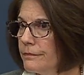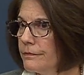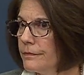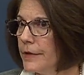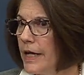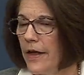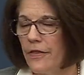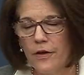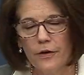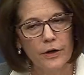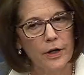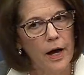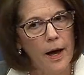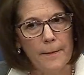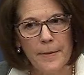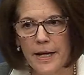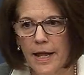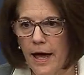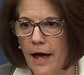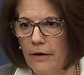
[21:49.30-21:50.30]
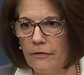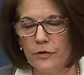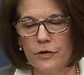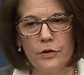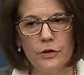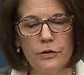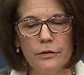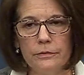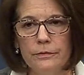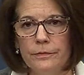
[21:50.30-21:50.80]
and they're coming after
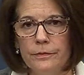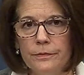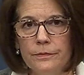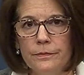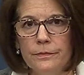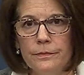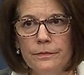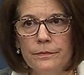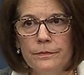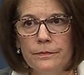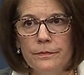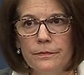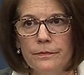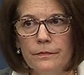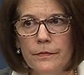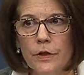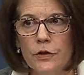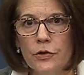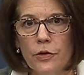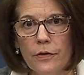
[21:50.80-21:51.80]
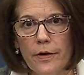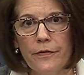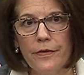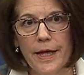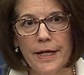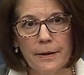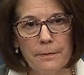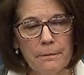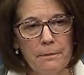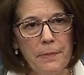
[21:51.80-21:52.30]
you so that they
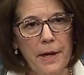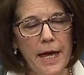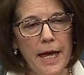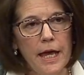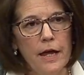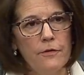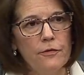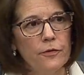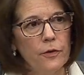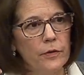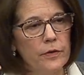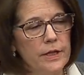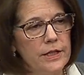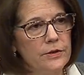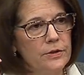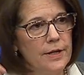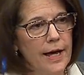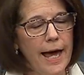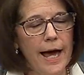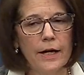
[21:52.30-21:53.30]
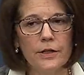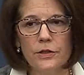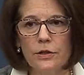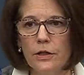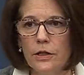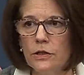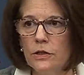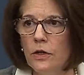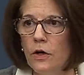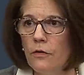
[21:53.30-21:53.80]
can pay for these tax
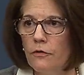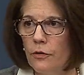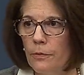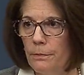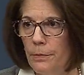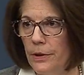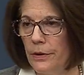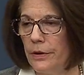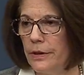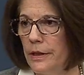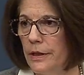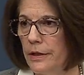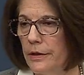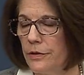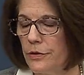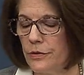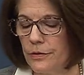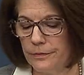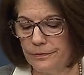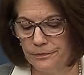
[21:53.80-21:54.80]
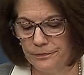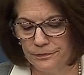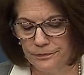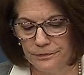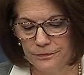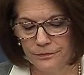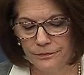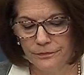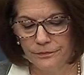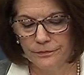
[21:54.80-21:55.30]
cuts for billionaires.
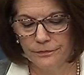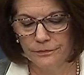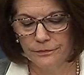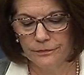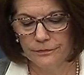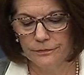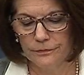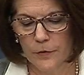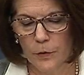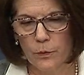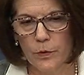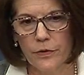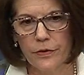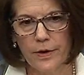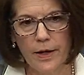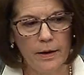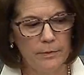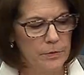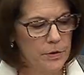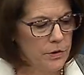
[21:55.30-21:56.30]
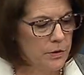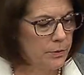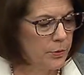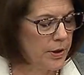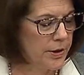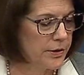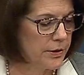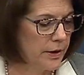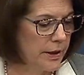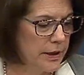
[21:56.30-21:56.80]
With that, Mr.
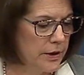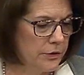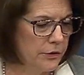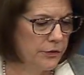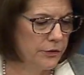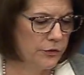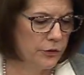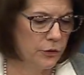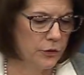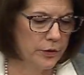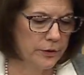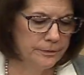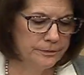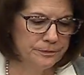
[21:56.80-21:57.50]
President, I yield the floor.